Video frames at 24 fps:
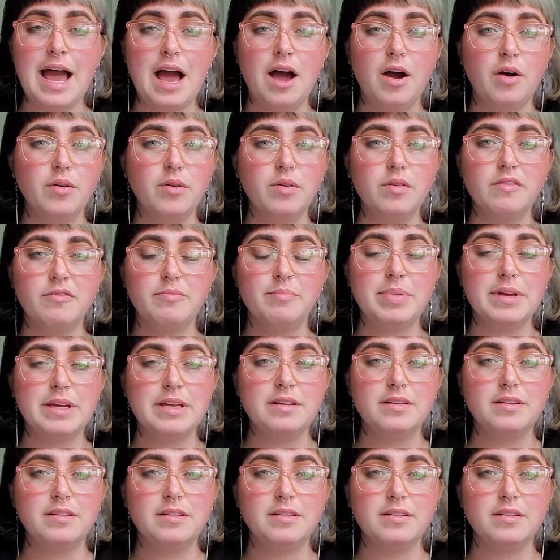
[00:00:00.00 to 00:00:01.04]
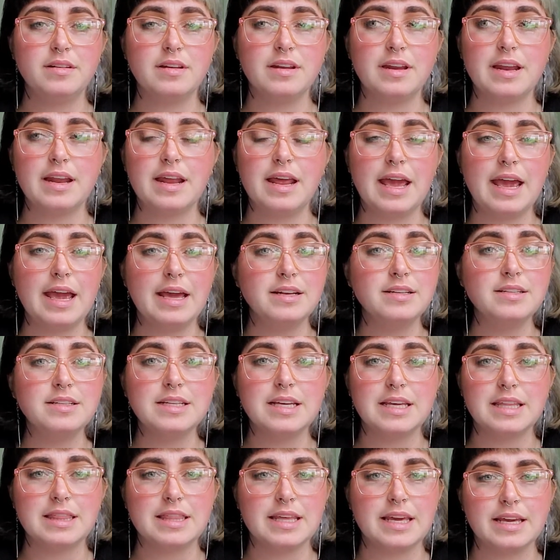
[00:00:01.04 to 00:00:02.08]
you've been
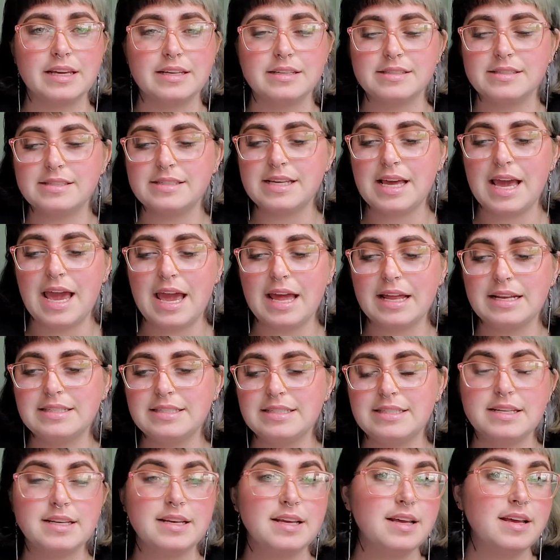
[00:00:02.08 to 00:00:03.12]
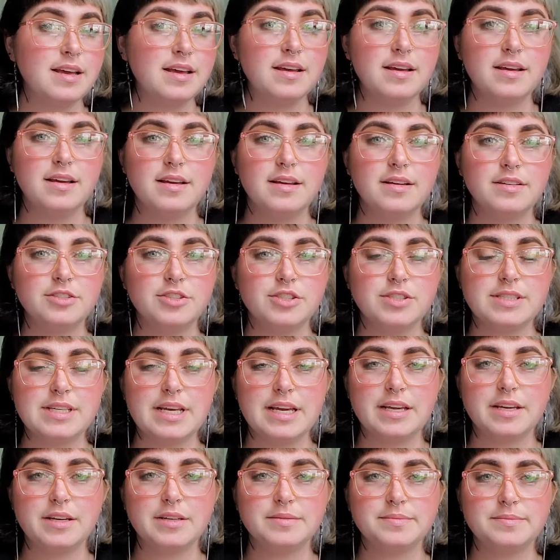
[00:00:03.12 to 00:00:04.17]
handling things and just
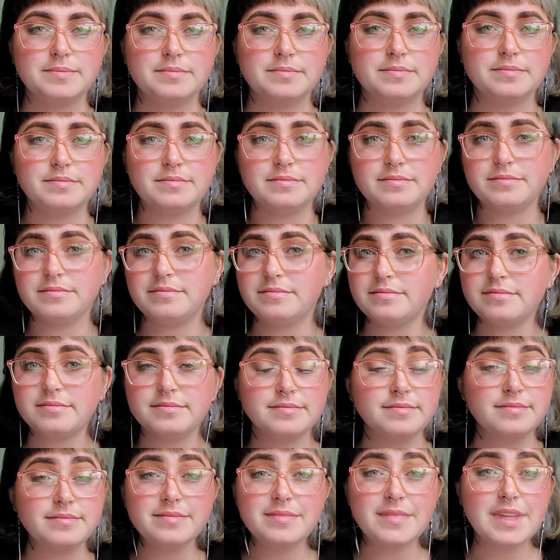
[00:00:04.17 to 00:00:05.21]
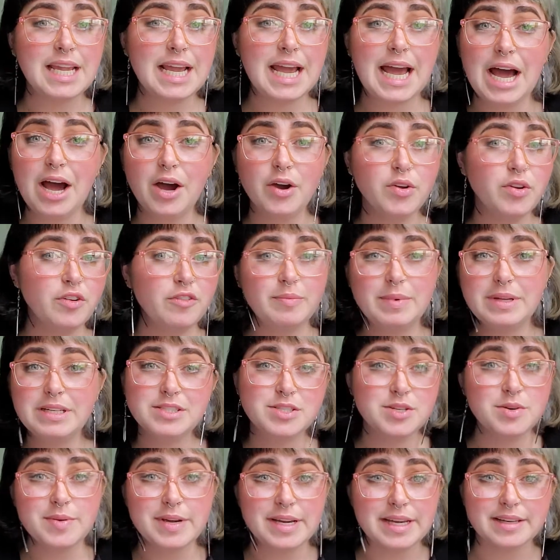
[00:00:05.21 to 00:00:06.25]
like how you've been
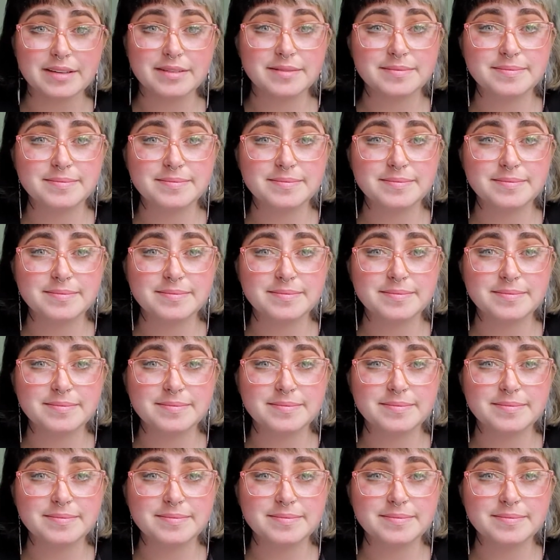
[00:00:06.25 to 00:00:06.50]
doing.